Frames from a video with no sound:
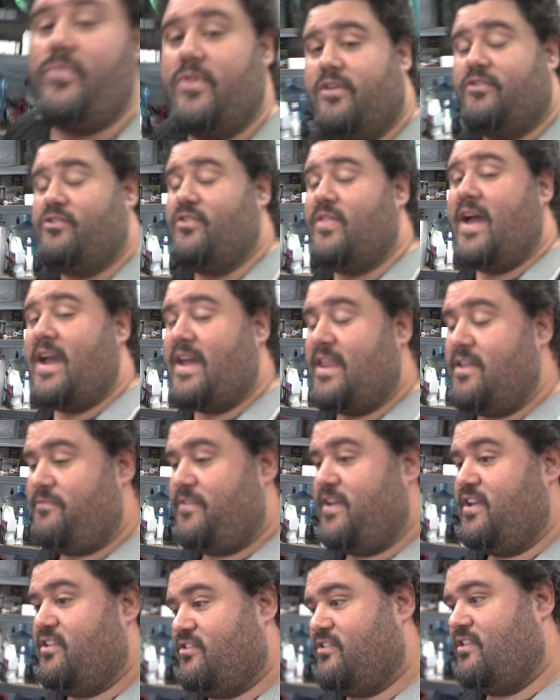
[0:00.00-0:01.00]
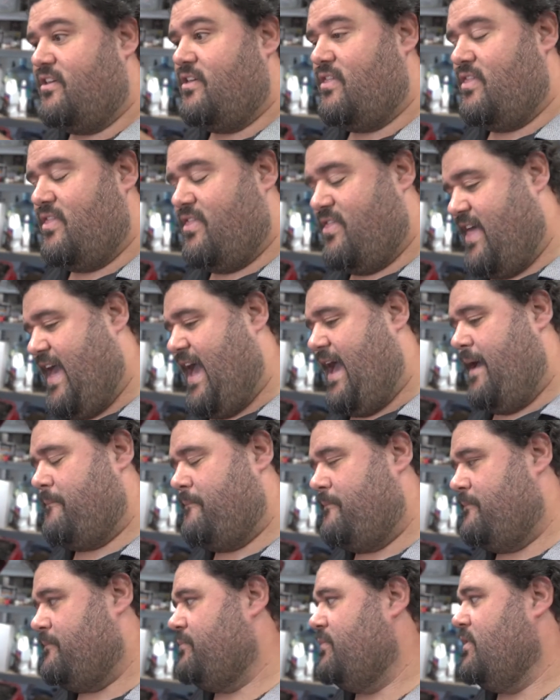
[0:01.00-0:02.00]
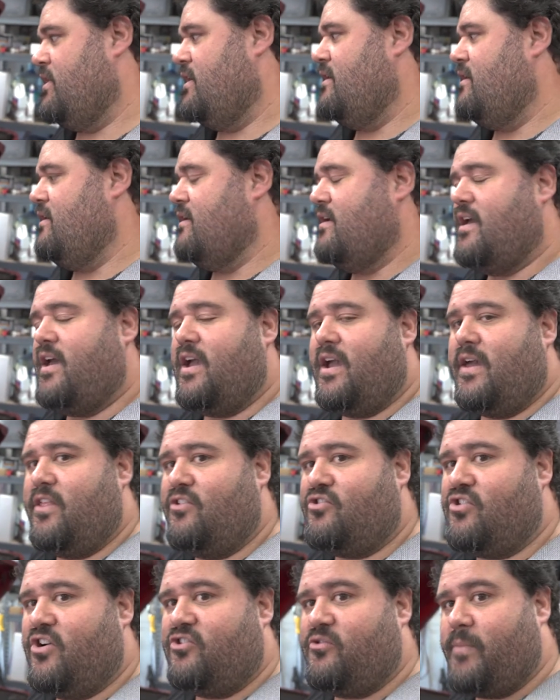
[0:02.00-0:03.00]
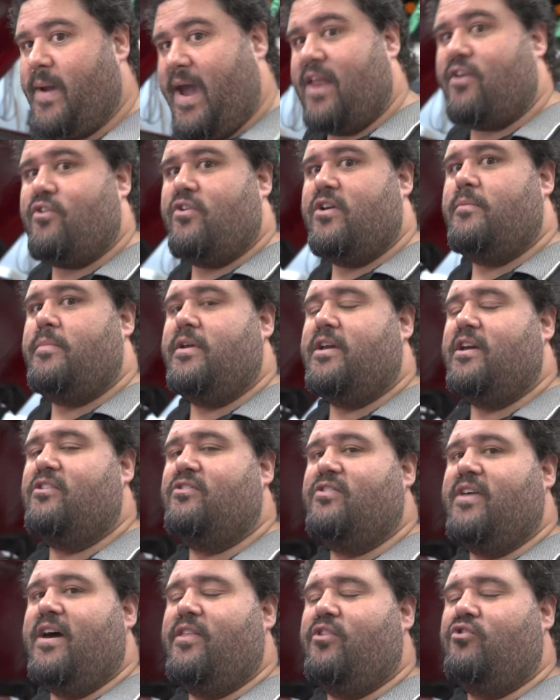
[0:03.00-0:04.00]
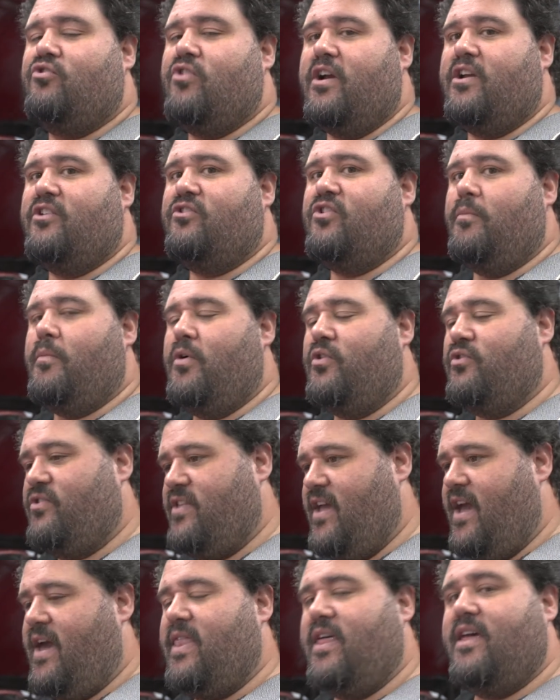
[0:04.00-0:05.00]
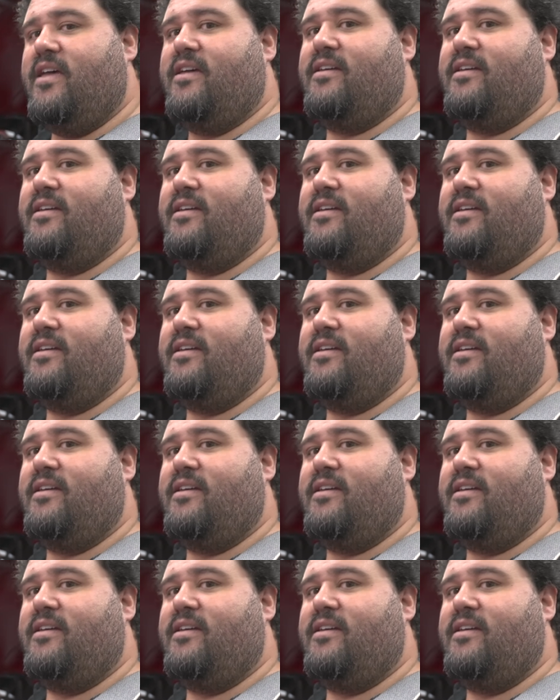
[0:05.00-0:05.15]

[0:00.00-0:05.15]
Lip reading: So now I gotta fix that. I gotta charge the battery because now the truck is almost dead.